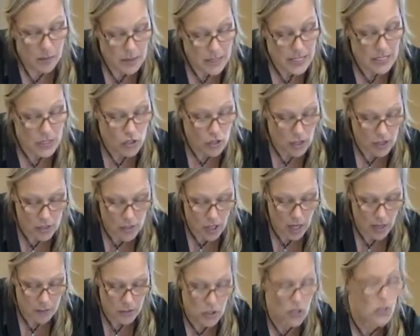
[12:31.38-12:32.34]
potential
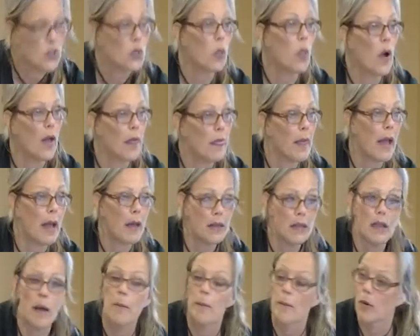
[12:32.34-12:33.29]
adopters, what
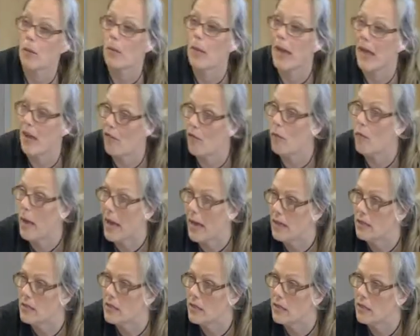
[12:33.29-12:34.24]
that number may have
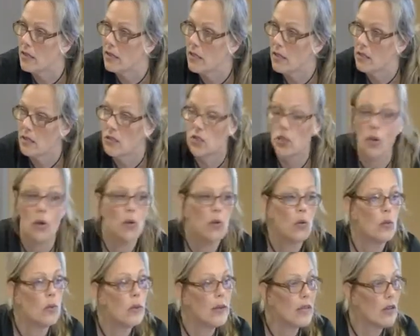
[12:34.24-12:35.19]
meant.
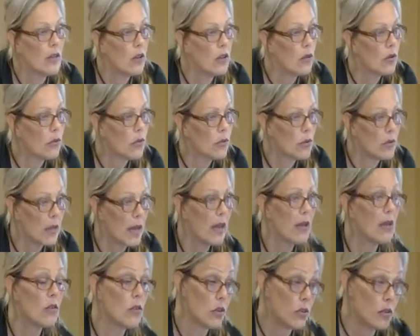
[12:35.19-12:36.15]
So we can go through
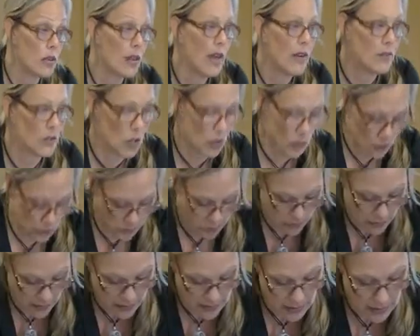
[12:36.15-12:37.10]
that, or you'll have to go
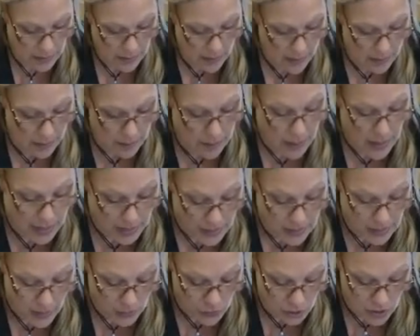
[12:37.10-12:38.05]
through that at
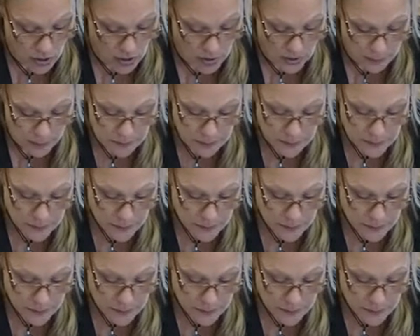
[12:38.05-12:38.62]
another time.